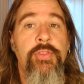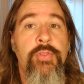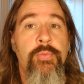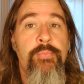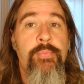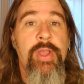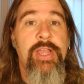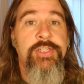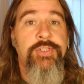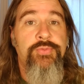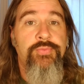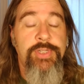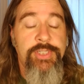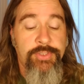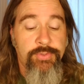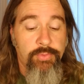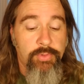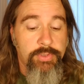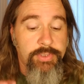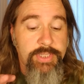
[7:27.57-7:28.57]
the best
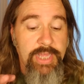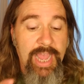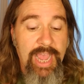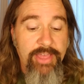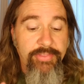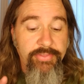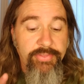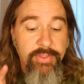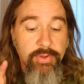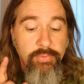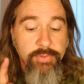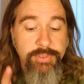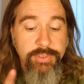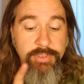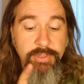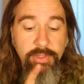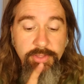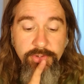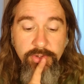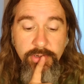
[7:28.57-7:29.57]
resource. That, and there was
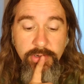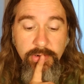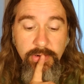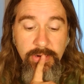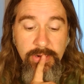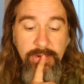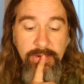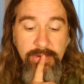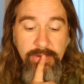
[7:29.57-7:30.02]
another